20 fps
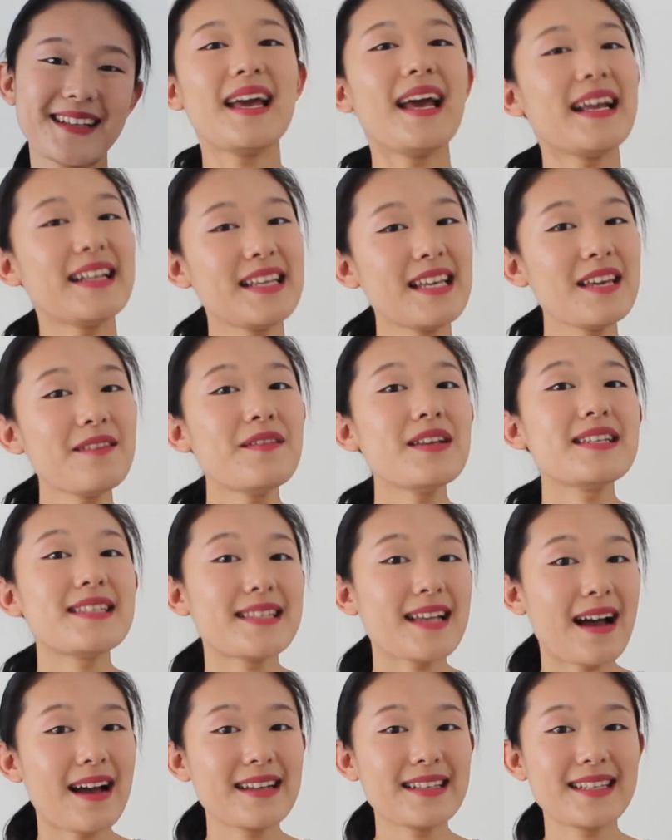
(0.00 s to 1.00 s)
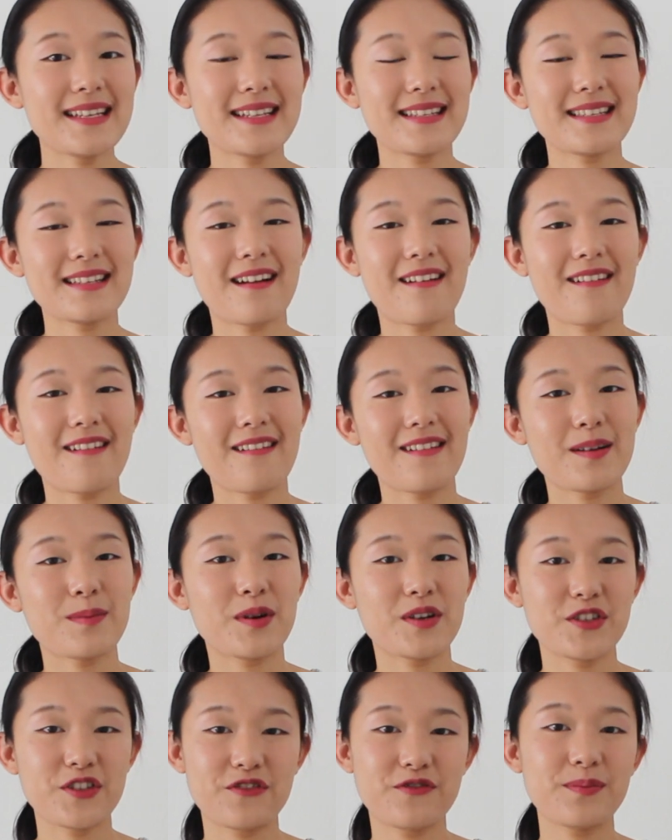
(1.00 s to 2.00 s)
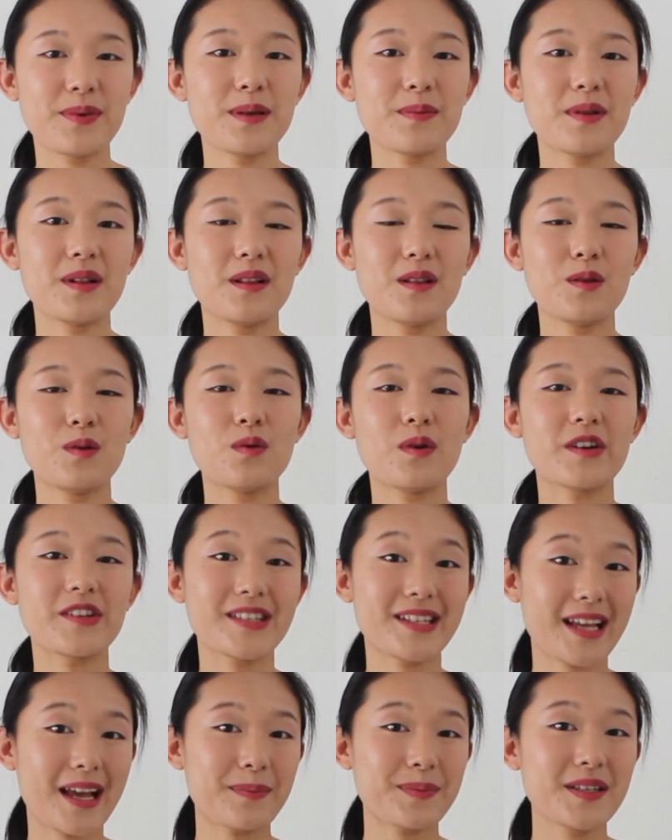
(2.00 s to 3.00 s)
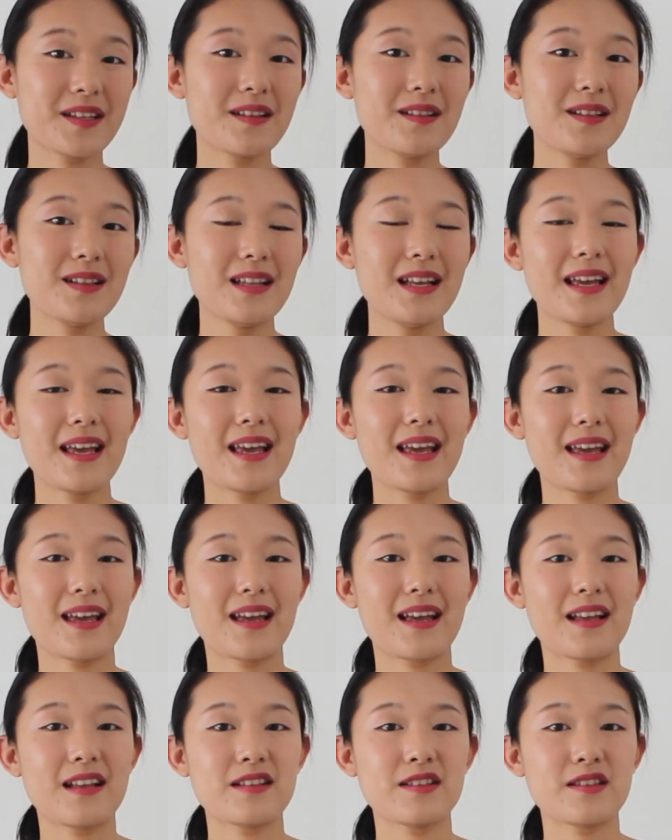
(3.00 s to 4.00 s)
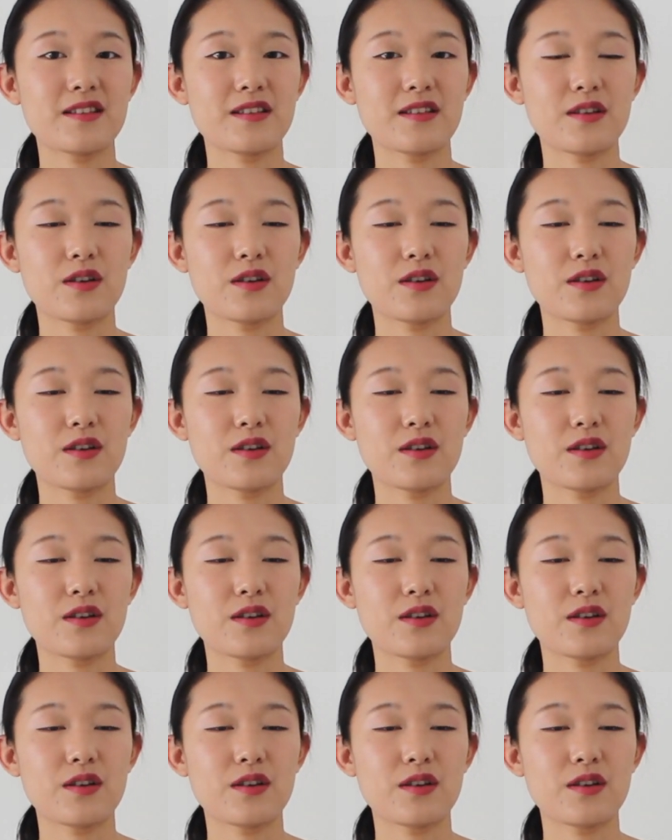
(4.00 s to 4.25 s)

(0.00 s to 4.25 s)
And even scientists are a bunch of people who are skeptical and